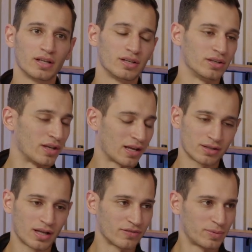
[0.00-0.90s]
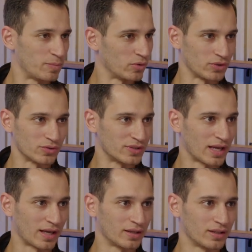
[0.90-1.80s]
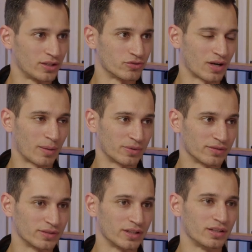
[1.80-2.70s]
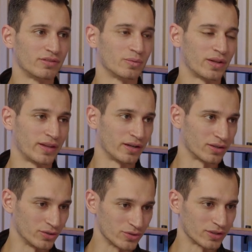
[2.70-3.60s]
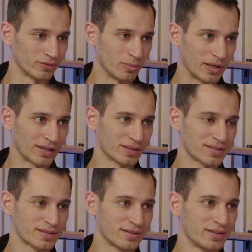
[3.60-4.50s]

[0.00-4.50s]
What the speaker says: Not a lot of people use that intraoperatively, even when they are using robotics.